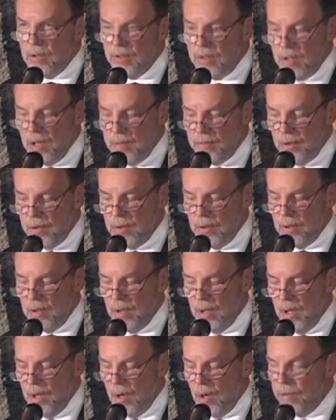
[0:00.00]
7
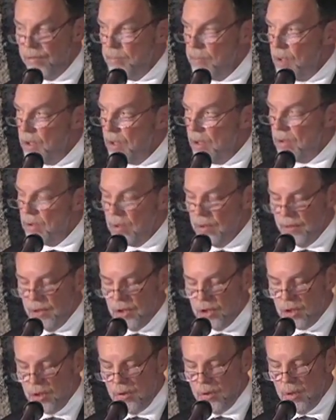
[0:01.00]
of Model
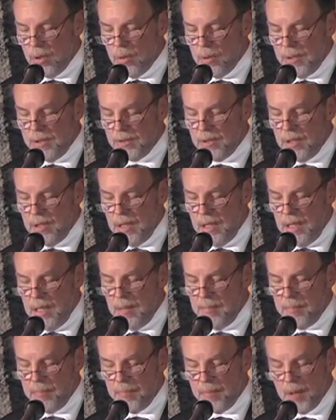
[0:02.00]
Convention
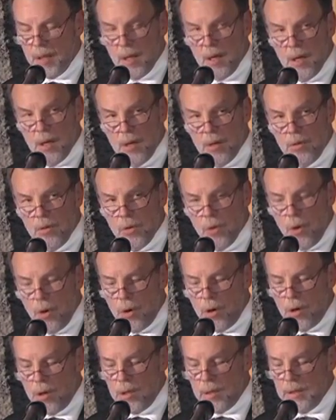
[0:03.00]
OECD,
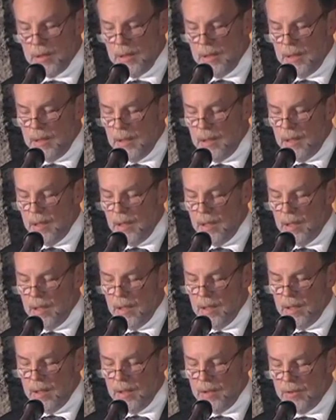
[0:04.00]
nor
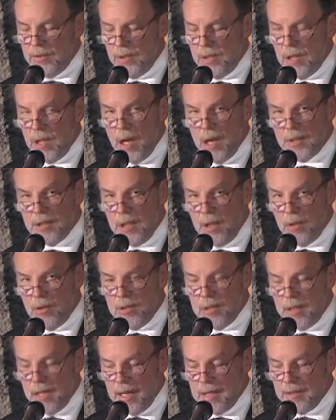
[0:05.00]
the Article
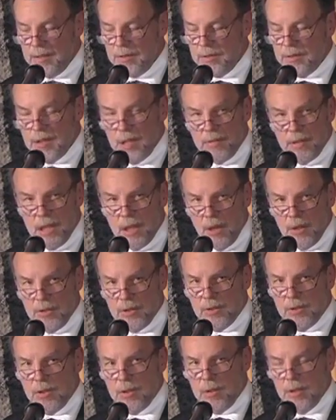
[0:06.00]
10,
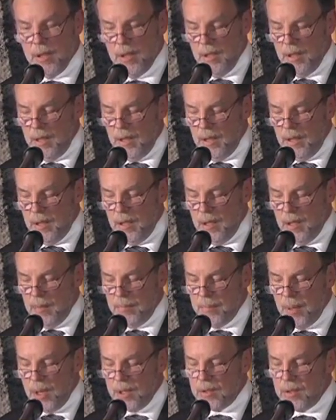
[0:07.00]
dividends,
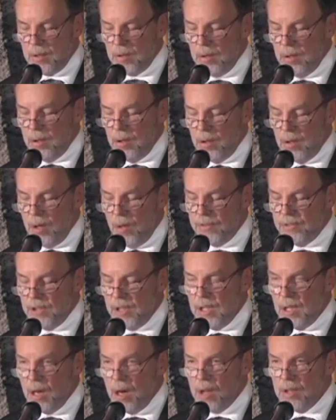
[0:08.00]
but of
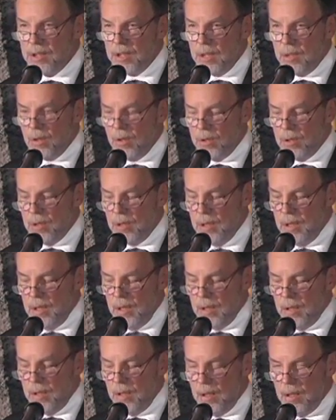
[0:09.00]
the article
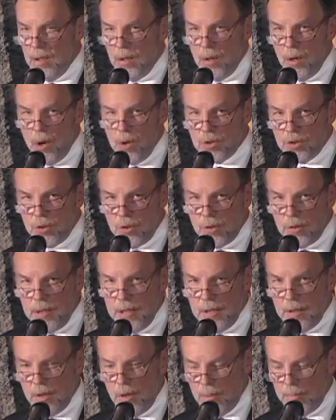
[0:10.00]
other
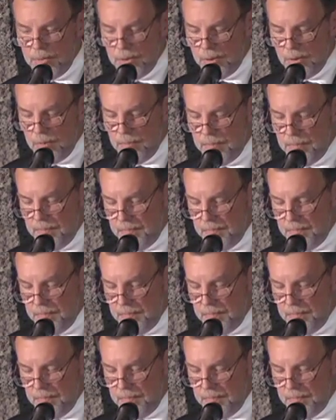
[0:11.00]
incomes.